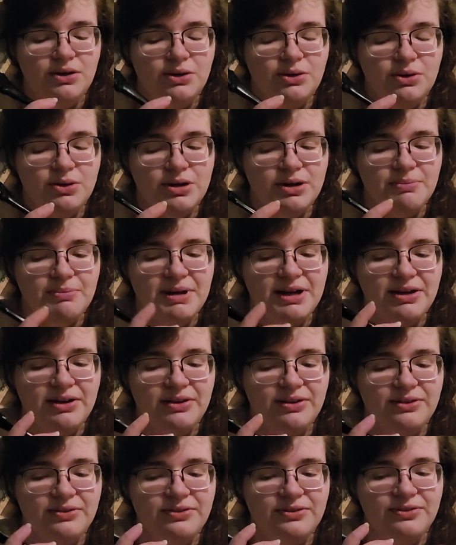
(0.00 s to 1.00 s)
or a pair
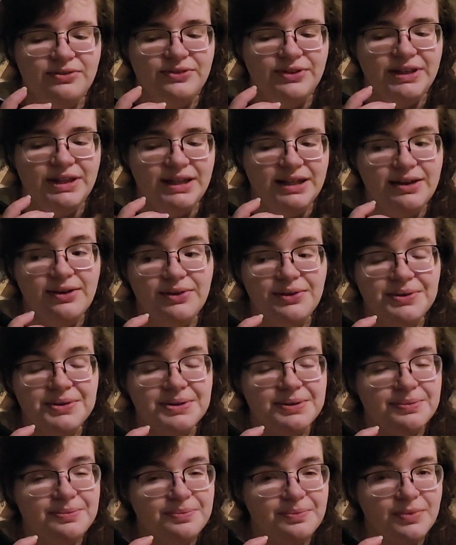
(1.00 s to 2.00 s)
of
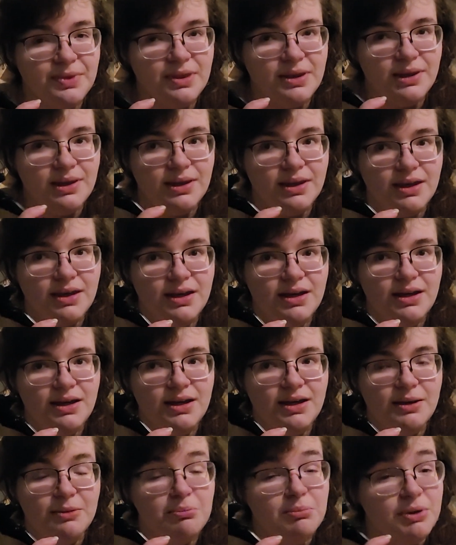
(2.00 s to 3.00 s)
heels,
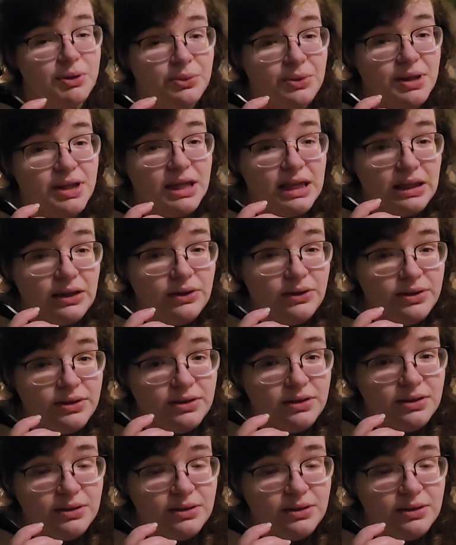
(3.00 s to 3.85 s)
boot heels,